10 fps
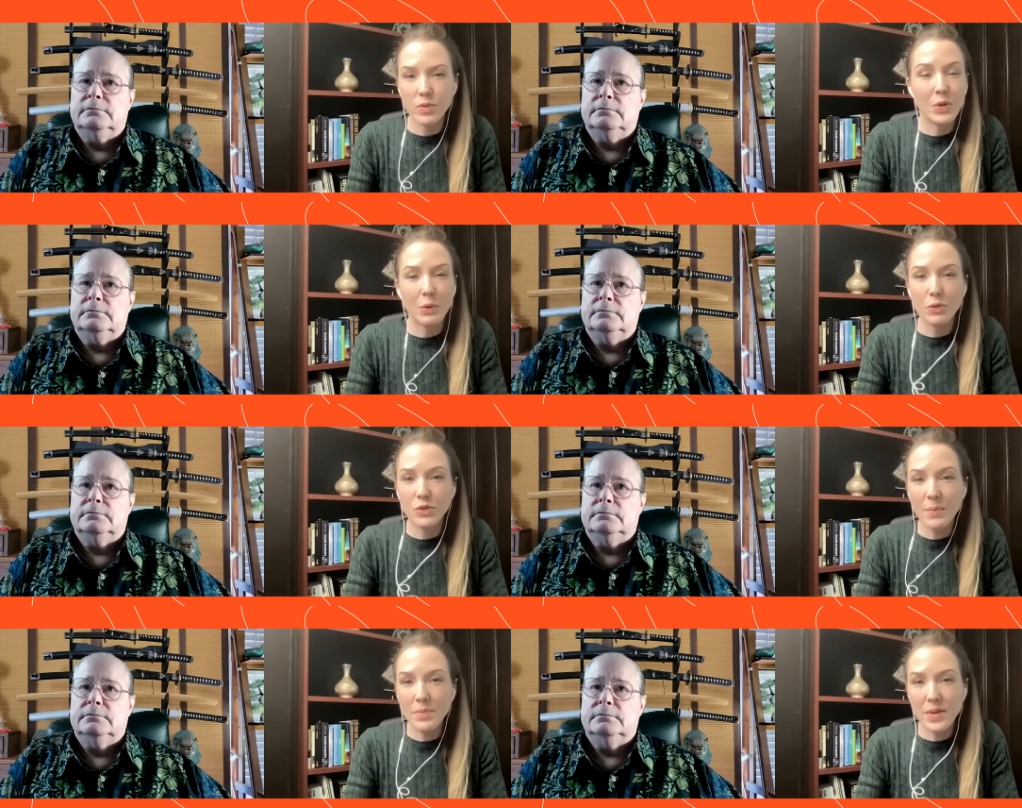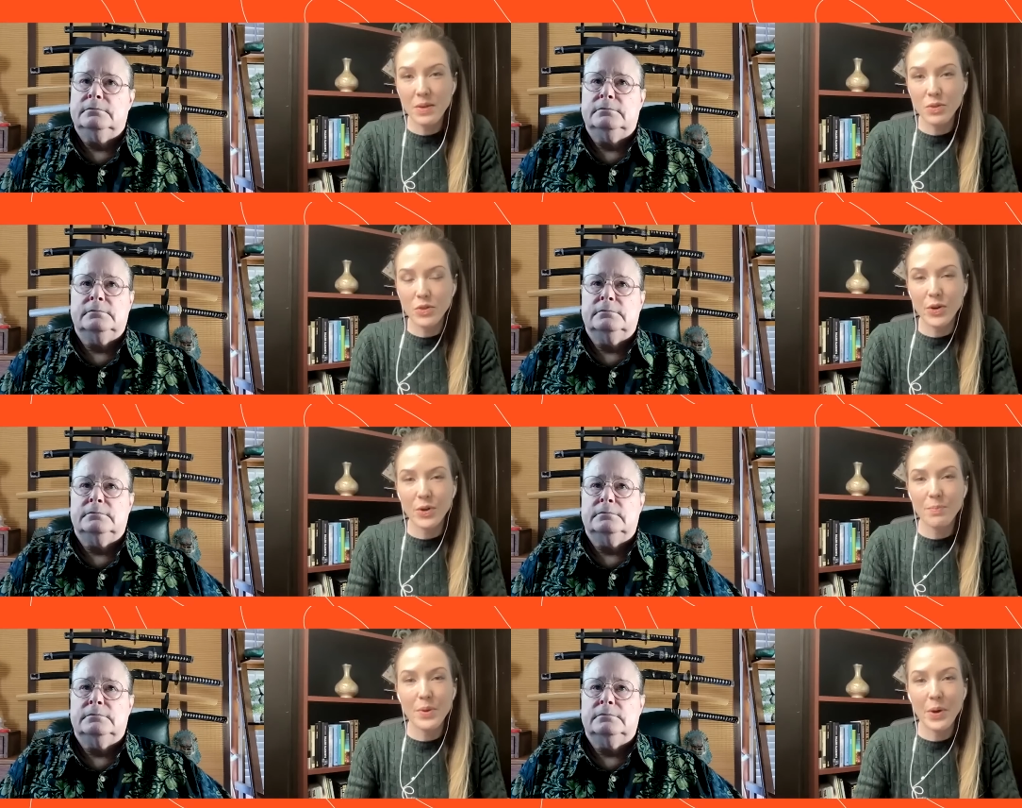Speaker 1: you know, some things
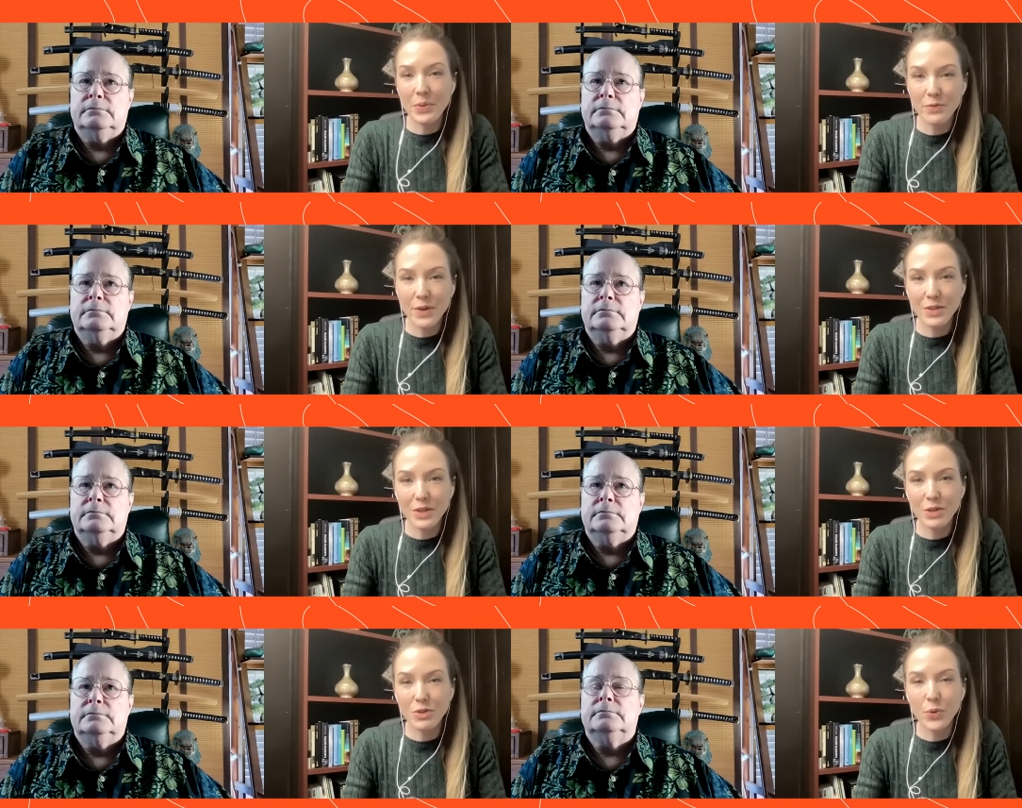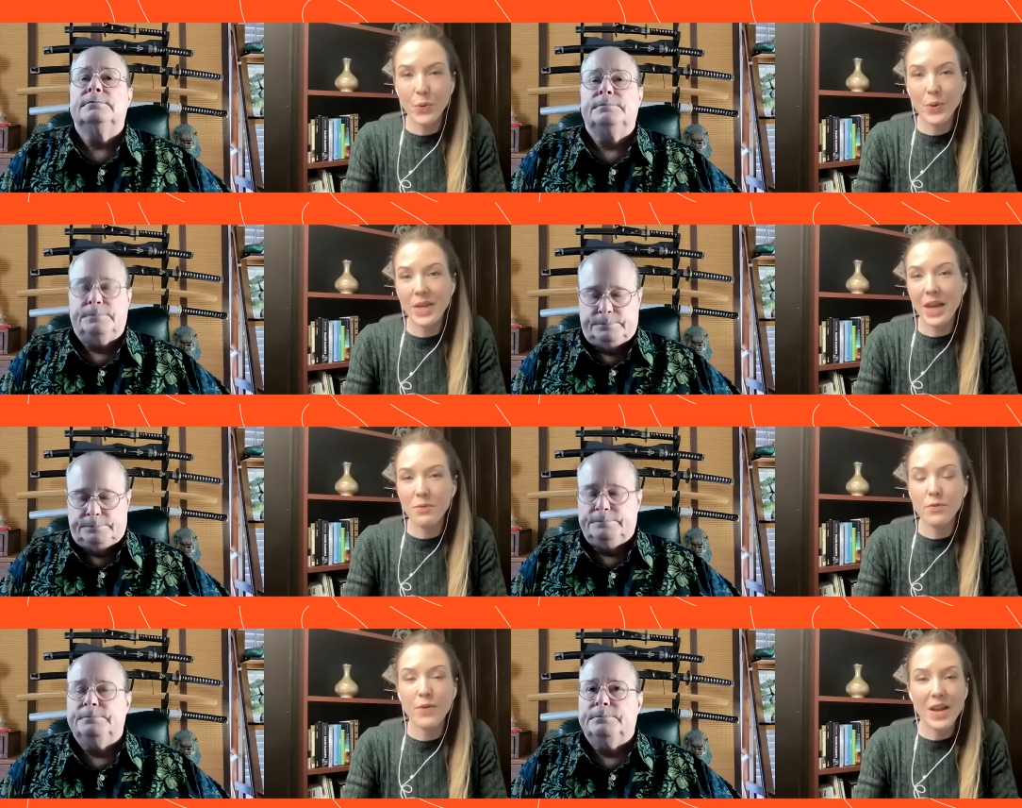are beyond the Fed's control. It
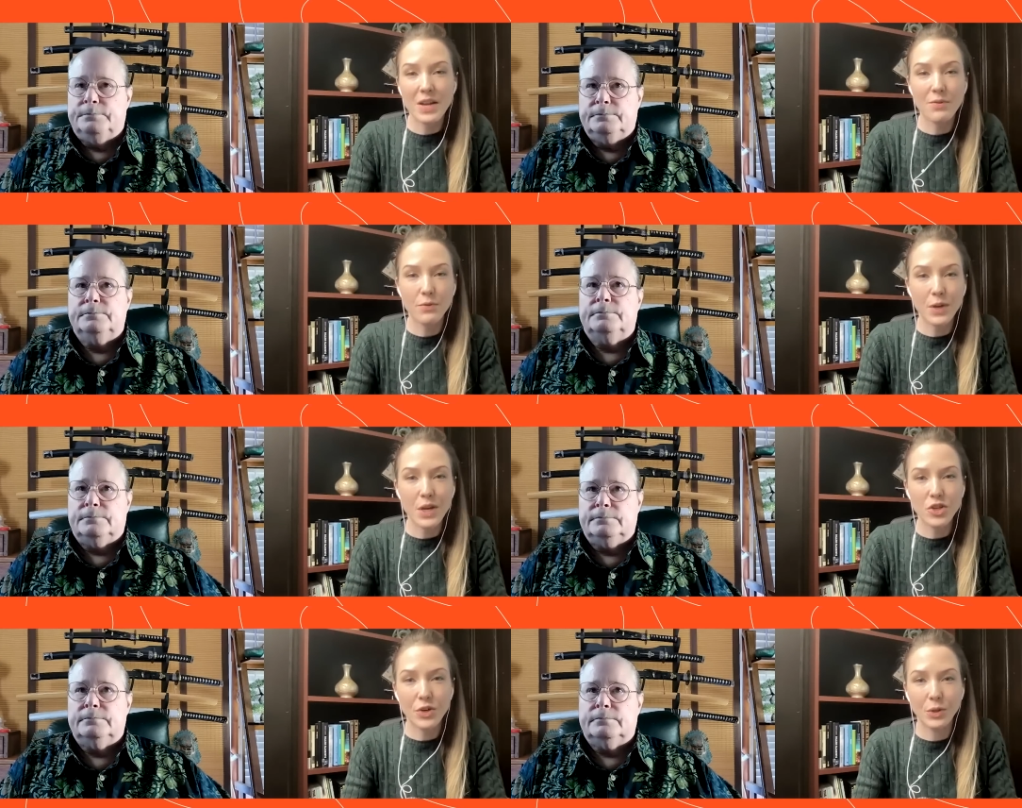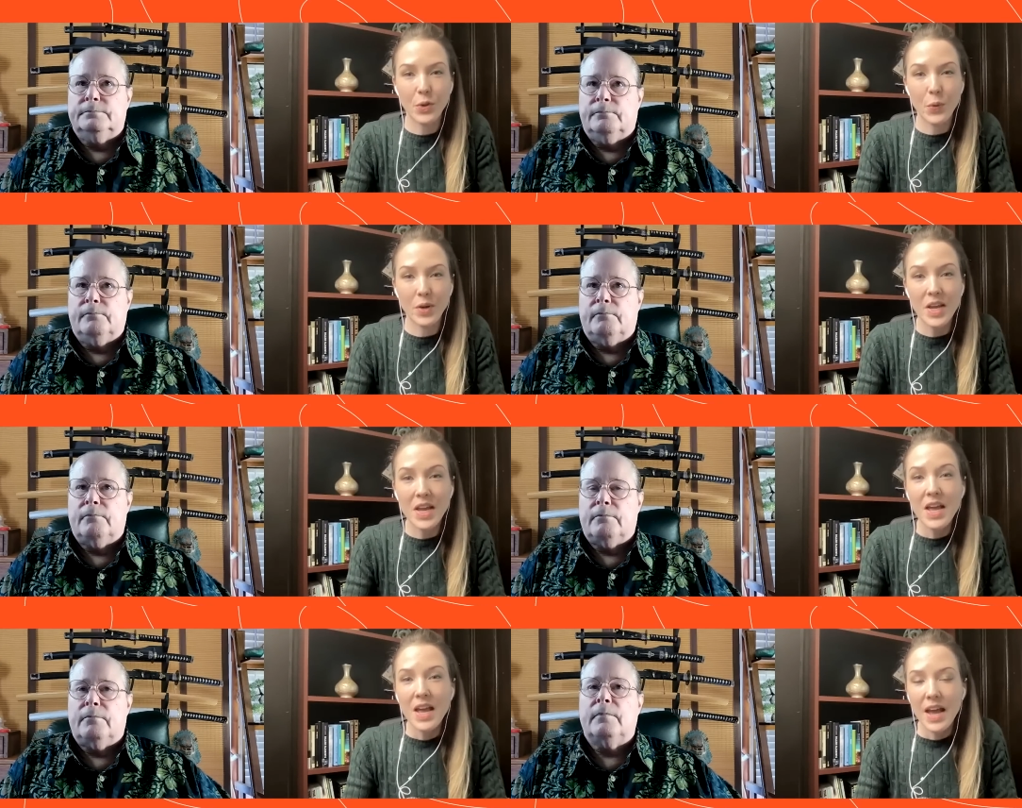can't fight inflation alone.
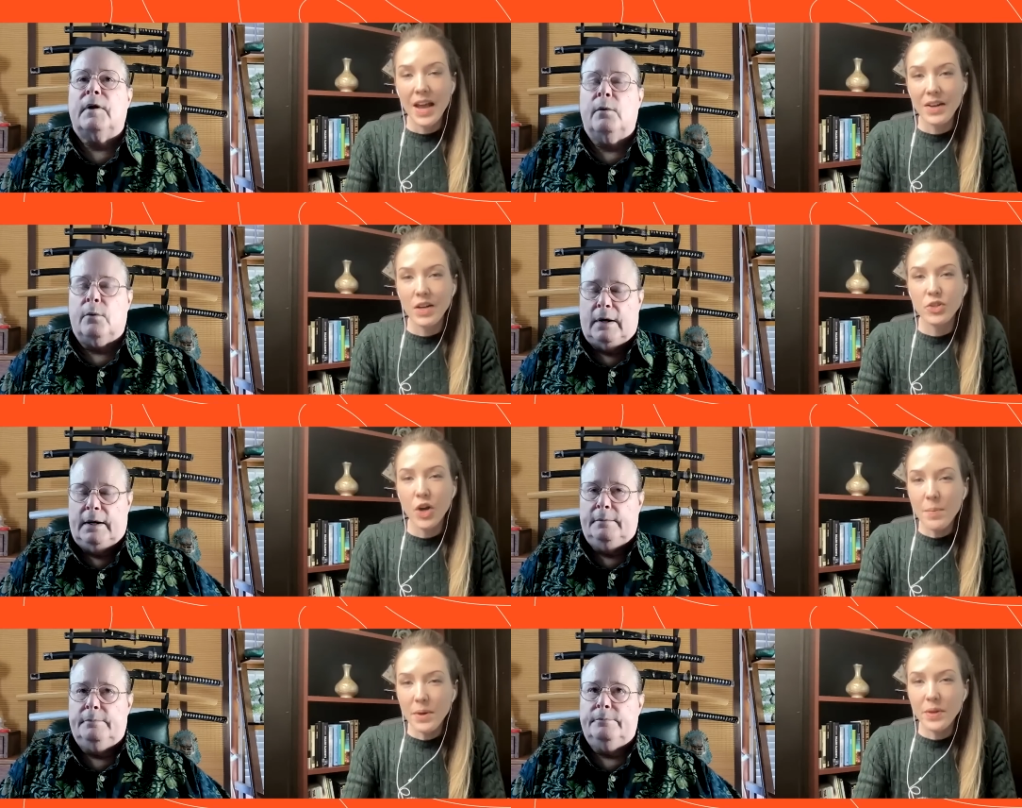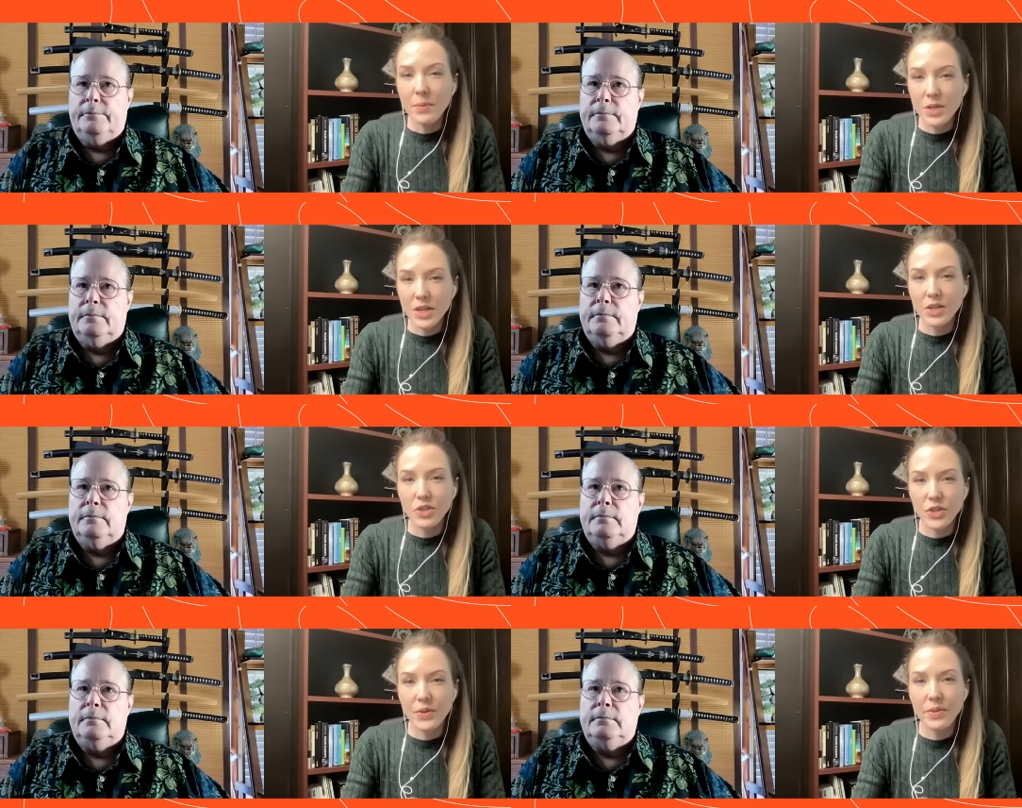And right. a topic that we
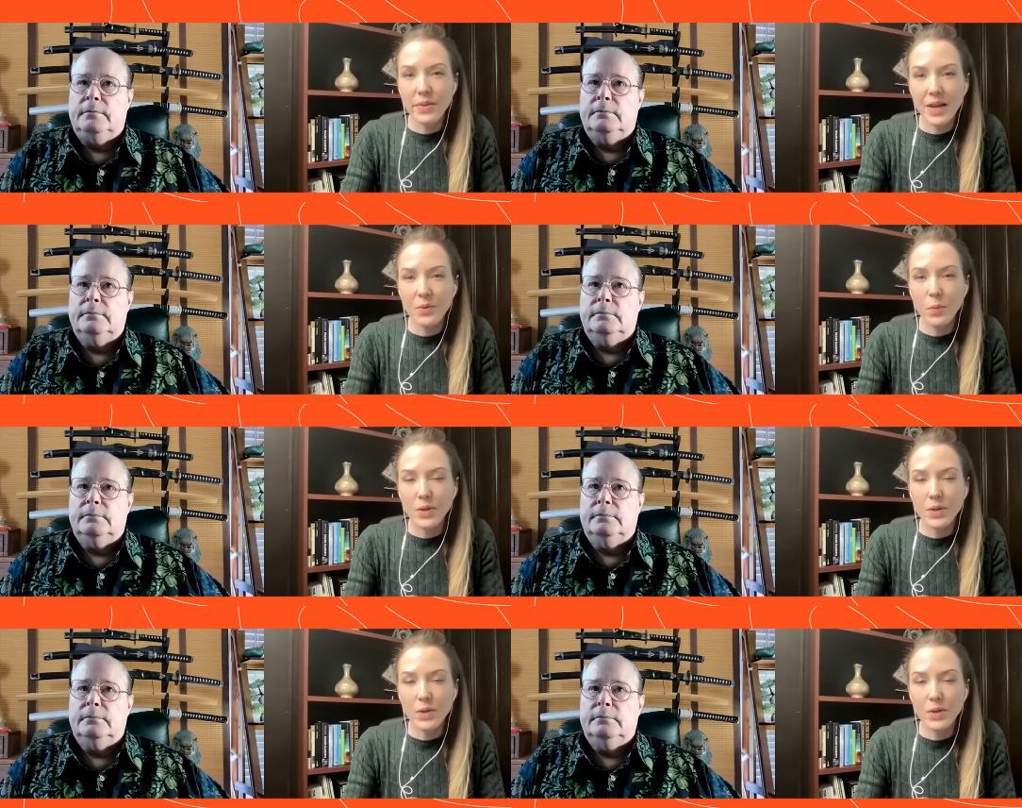touched on then